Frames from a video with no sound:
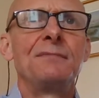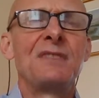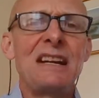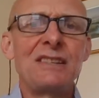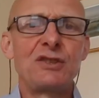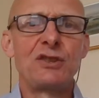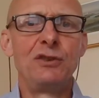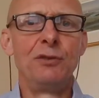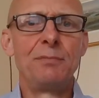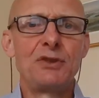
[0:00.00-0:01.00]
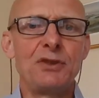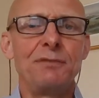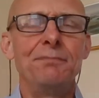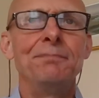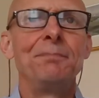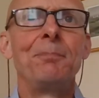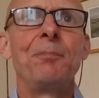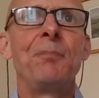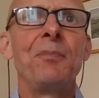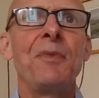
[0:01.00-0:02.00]
Task number two,
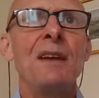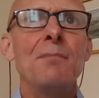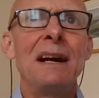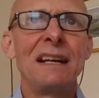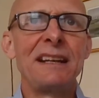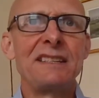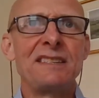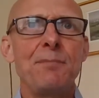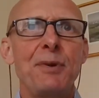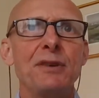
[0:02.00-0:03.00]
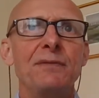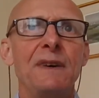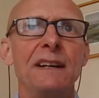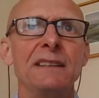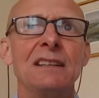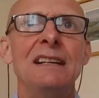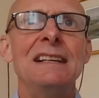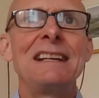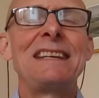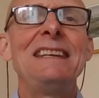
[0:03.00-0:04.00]
my LinkedIn profile.
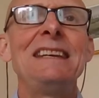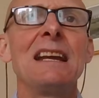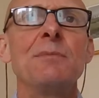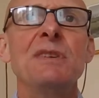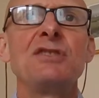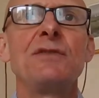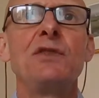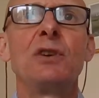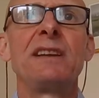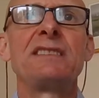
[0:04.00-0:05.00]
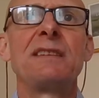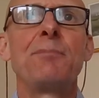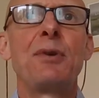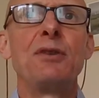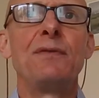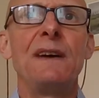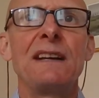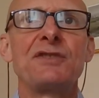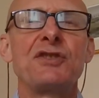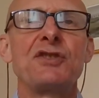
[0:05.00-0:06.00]
A key element of your LinkedIn
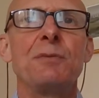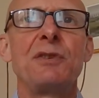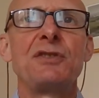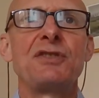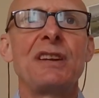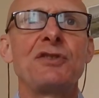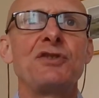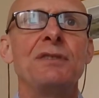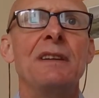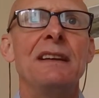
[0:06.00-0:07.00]
profile is a summary section.